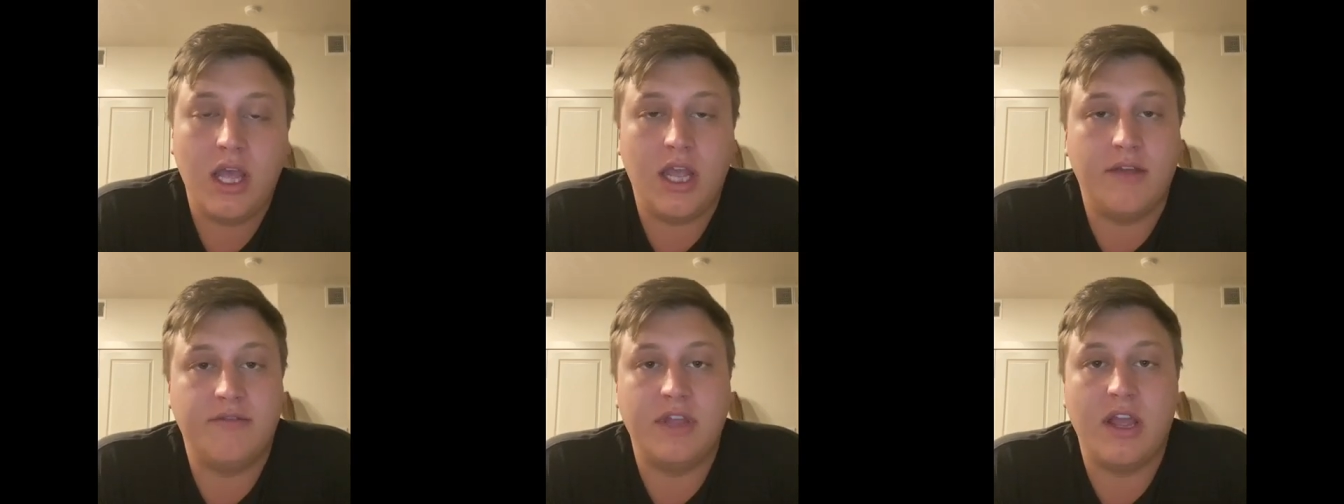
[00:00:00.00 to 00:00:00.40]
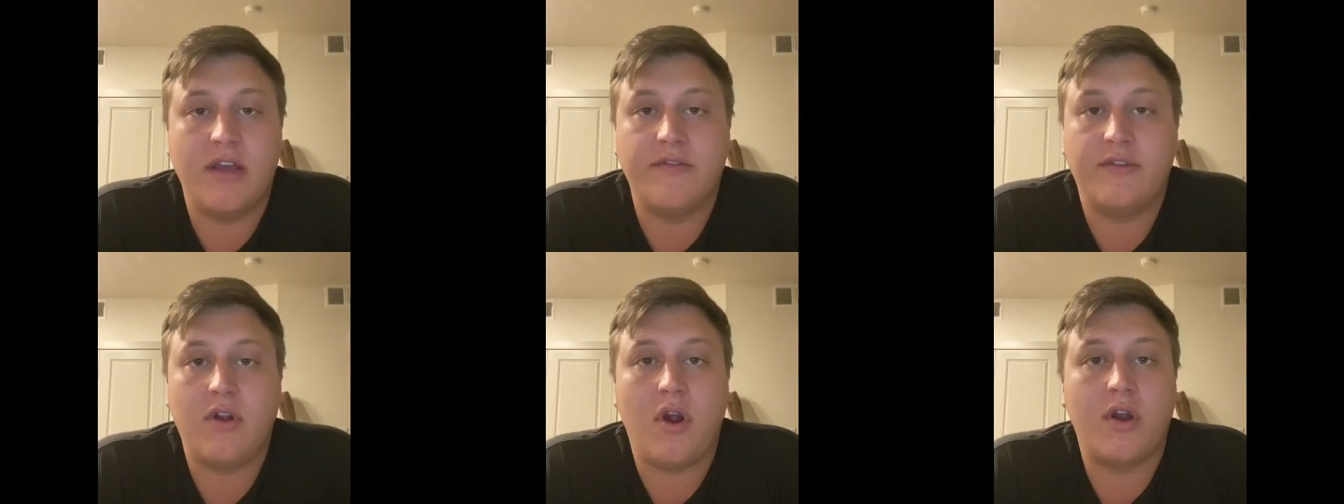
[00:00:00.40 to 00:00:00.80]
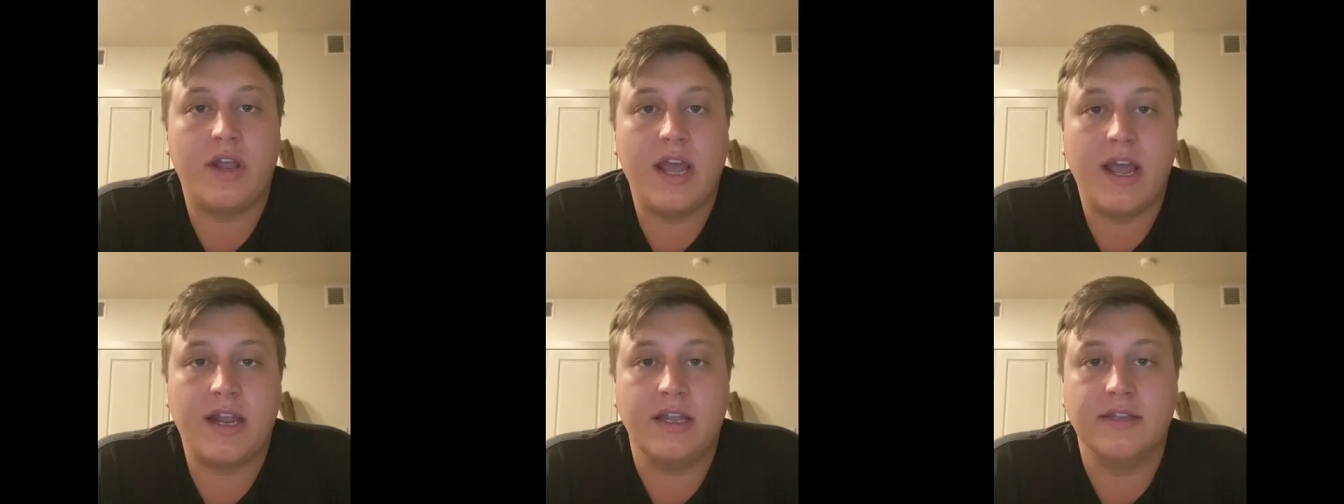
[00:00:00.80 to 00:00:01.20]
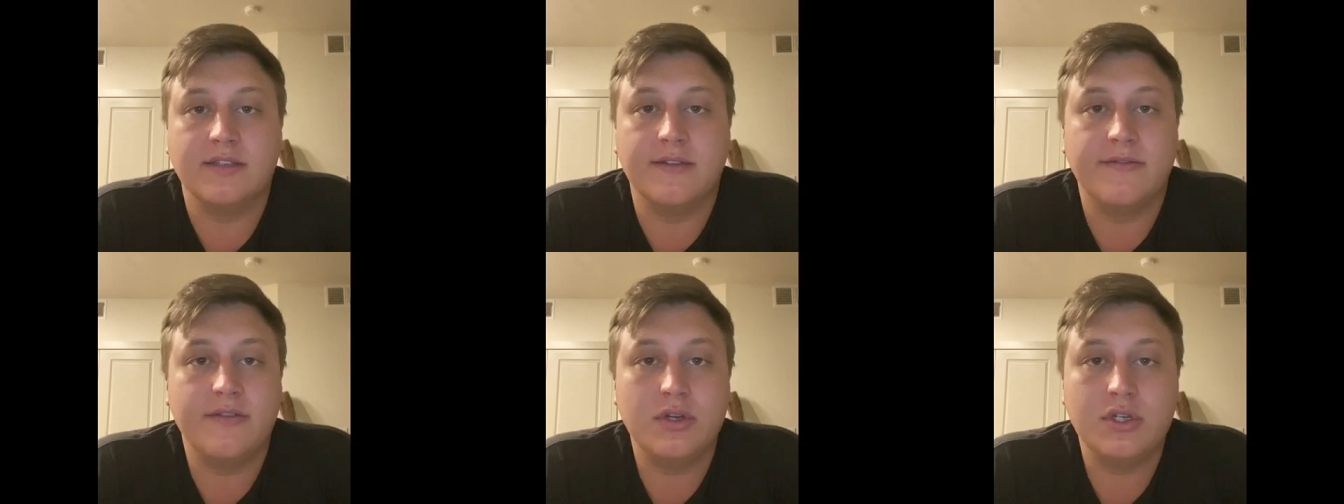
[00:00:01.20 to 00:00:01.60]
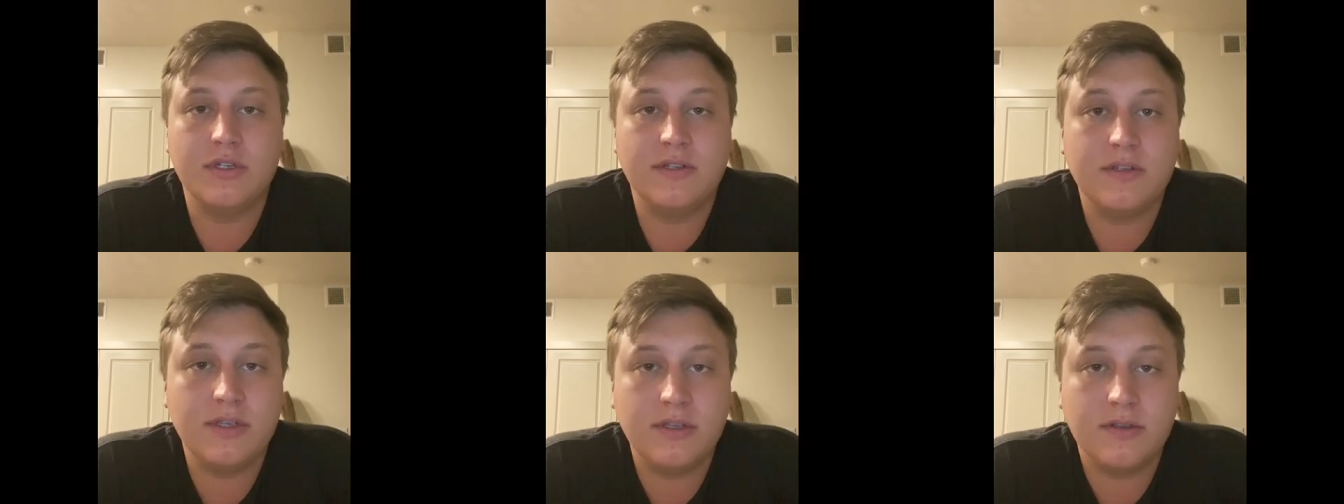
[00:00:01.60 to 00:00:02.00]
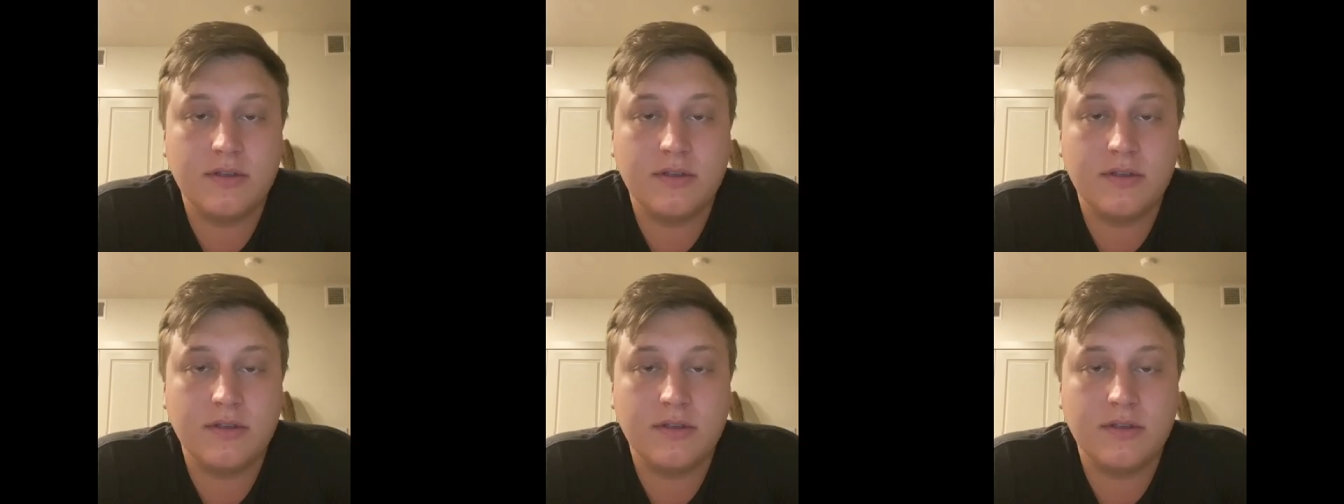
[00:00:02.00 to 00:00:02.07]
if they have cardiac insufficiency,